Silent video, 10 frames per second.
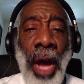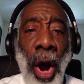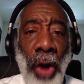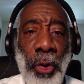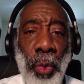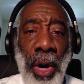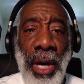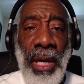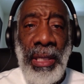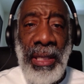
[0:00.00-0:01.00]
are the
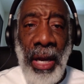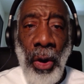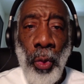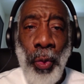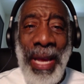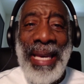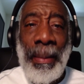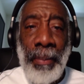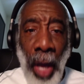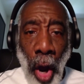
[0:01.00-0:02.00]
ones that are
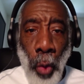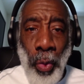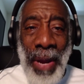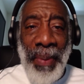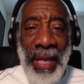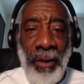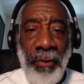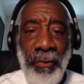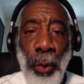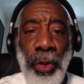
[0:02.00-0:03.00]
reaping the
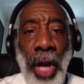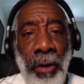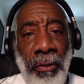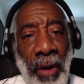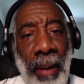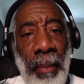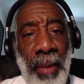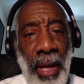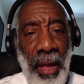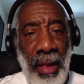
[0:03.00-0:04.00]
fruit from